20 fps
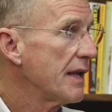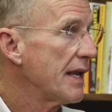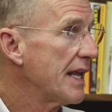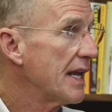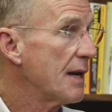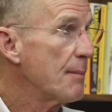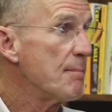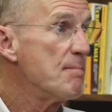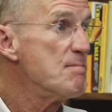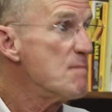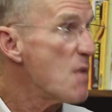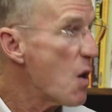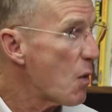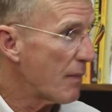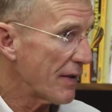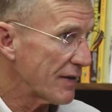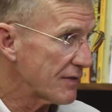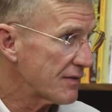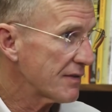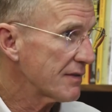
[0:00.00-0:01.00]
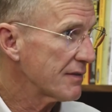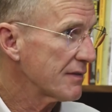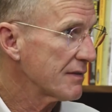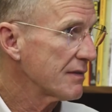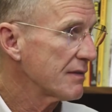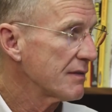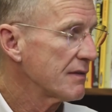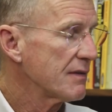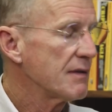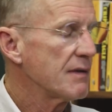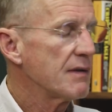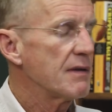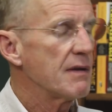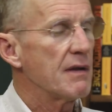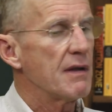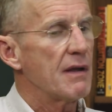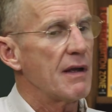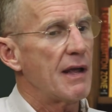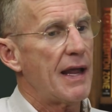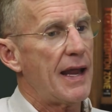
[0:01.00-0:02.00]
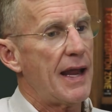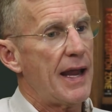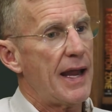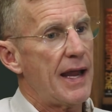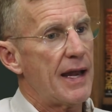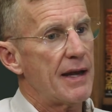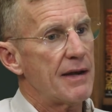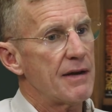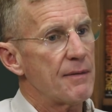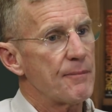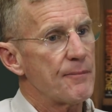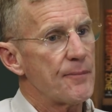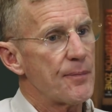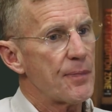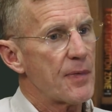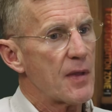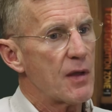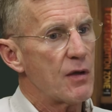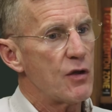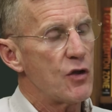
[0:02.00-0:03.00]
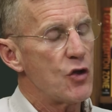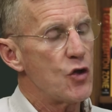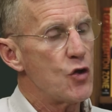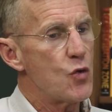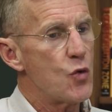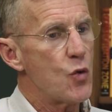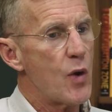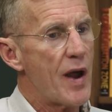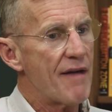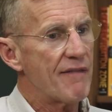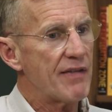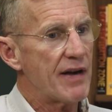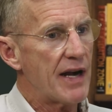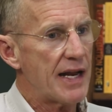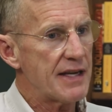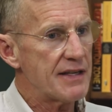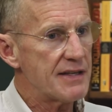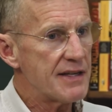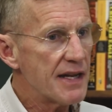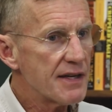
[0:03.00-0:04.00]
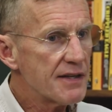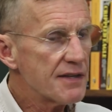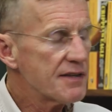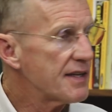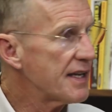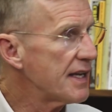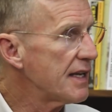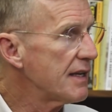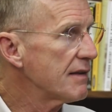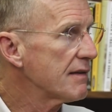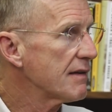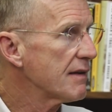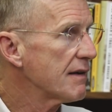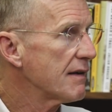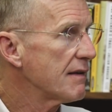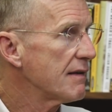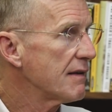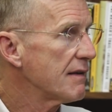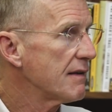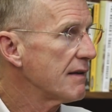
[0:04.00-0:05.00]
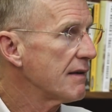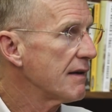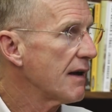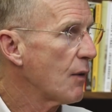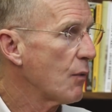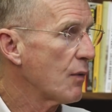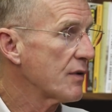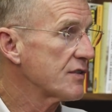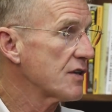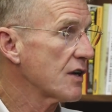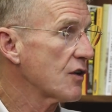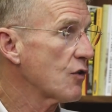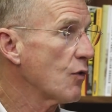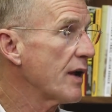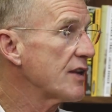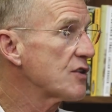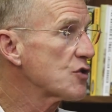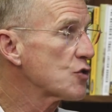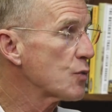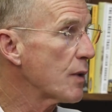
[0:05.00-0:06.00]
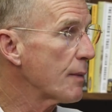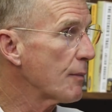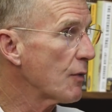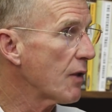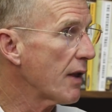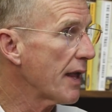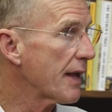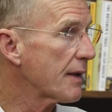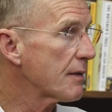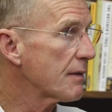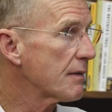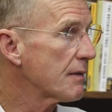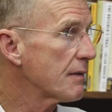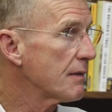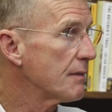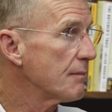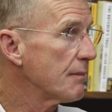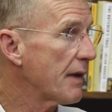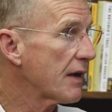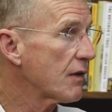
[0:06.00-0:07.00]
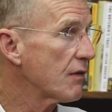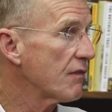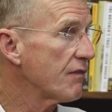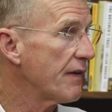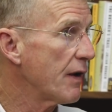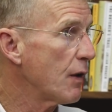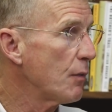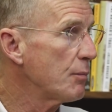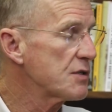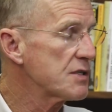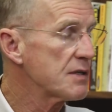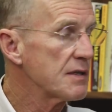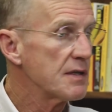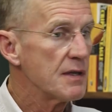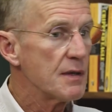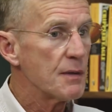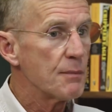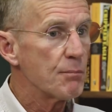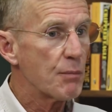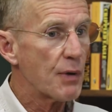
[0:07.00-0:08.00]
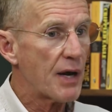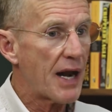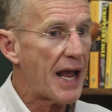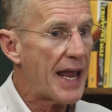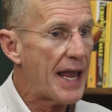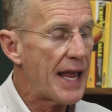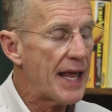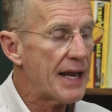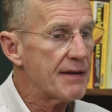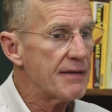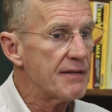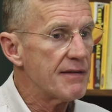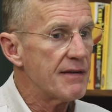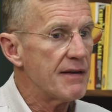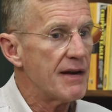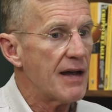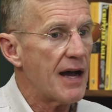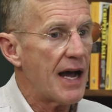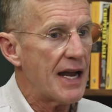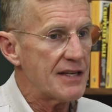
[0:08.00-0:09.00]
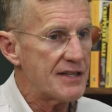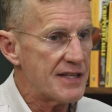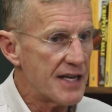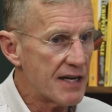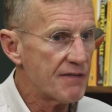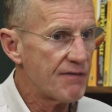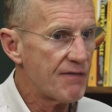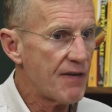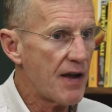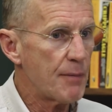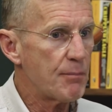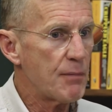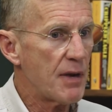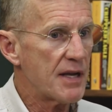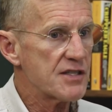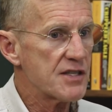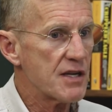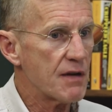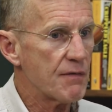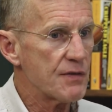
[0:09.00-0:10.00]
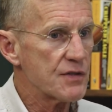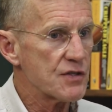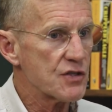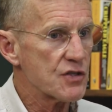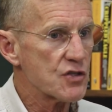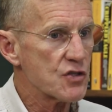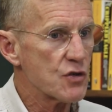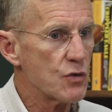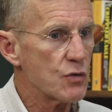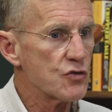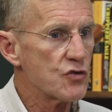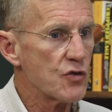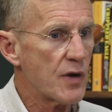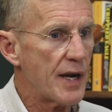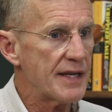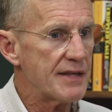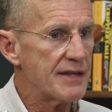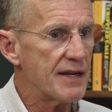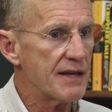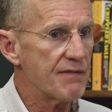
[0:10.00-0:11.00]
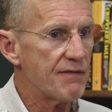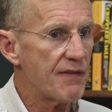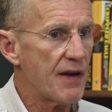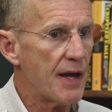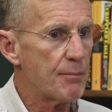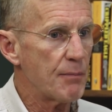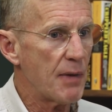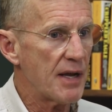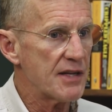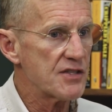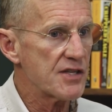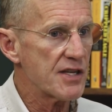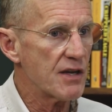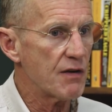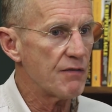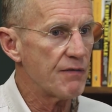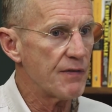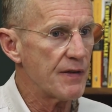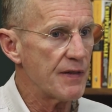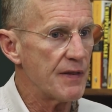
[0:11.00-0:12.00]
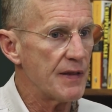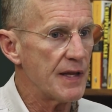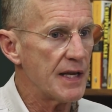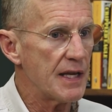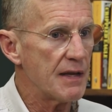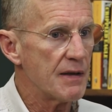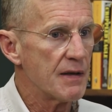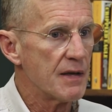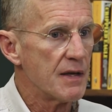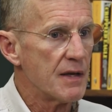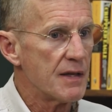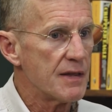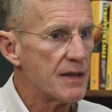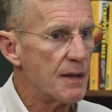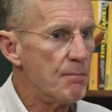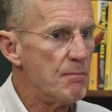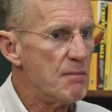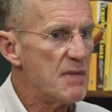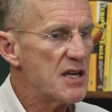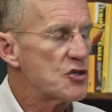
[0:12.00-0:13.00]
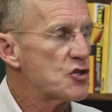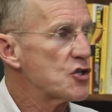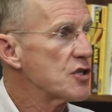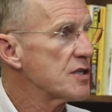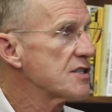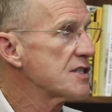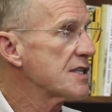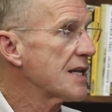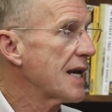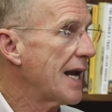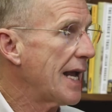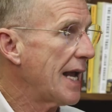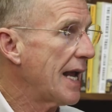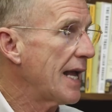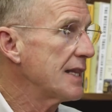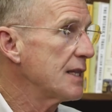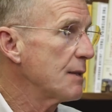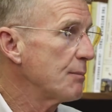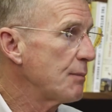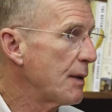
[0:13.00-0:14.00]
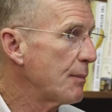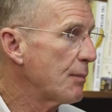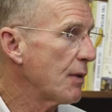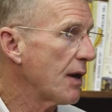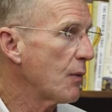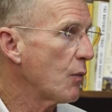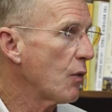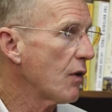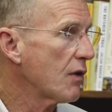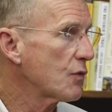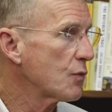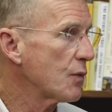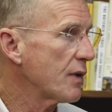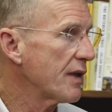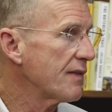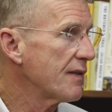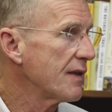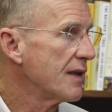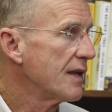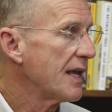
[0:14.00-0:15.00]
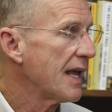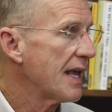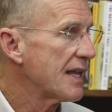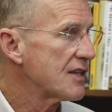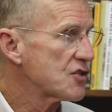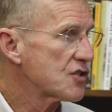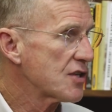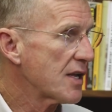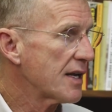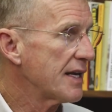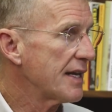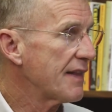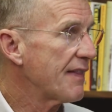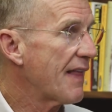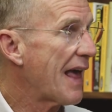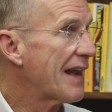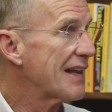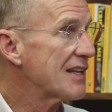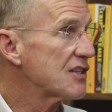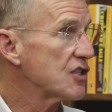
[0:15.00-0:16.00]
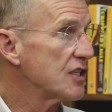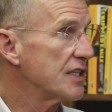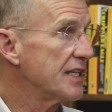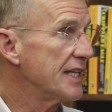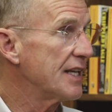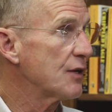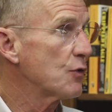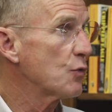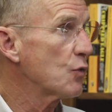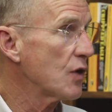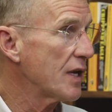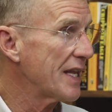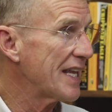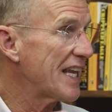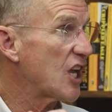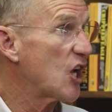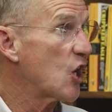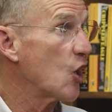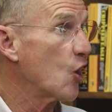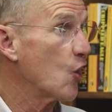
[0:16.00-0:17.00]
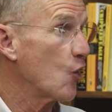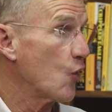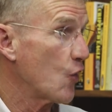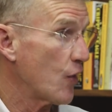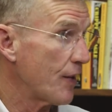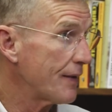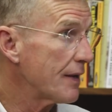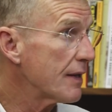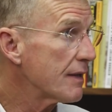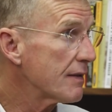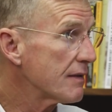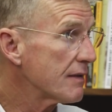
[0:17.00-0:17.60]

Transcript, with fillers: In a moment. And you have an identity. I wasn't a great swimmer like Michael Phelps, but I had identified myself as a soldier. I identified myself in the, the missions that I had and the people I worked with, and suddenly that is literally gone.